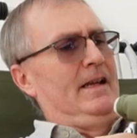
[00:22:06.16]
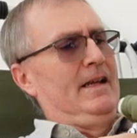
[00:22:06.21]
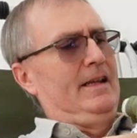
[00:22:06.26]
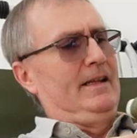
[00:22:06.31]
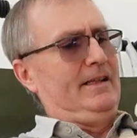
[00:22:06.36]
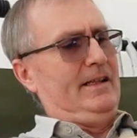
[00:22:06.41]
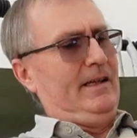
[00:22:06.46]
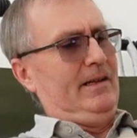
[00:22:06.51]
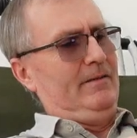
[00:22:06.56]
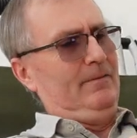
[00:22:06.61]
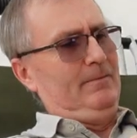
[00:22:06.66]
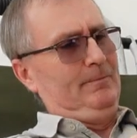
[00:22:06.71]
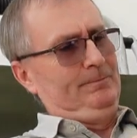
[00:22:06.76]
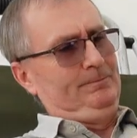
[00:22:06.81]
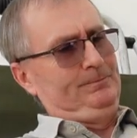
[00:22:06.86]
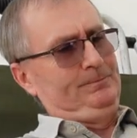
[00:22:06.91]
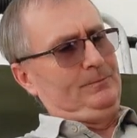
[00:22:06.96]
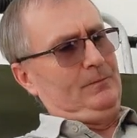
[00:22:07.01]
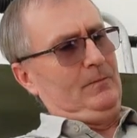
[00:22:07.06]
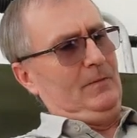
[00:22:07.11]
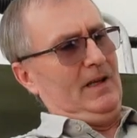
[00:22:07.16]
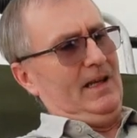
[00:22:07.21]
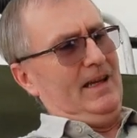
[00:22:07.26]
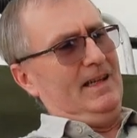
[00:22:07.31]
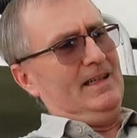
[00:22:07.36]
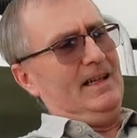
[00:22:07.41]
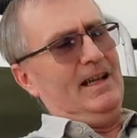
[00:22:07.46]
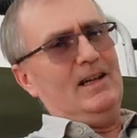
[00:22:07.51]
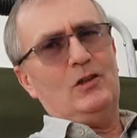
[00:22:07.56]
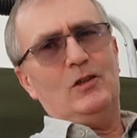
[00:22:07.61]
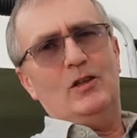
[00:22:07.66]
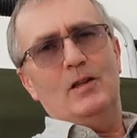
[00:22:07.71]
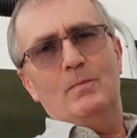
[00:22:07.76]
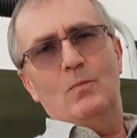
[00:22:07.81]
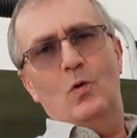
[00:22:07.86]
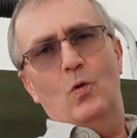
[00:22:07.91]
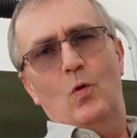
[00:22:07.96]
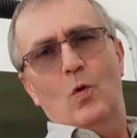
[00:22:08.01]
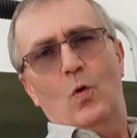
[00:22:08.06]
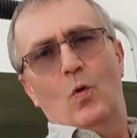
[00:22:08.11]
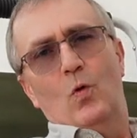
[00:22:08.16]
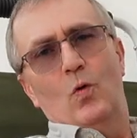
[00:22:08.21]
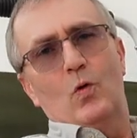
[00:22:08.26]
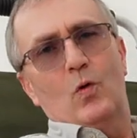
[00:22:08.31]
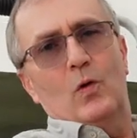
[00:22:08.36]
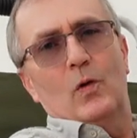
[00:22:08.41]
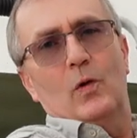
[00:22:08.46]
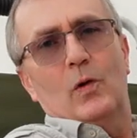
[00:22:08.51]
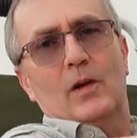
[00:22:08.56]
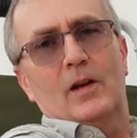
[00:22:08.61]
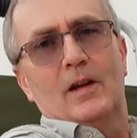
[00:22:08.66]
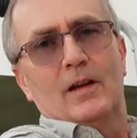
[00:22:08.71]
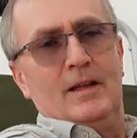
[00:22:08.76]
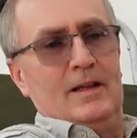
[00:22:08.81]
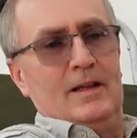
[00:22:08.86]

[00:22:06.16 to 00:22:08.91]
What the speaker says: So it's actually more awkward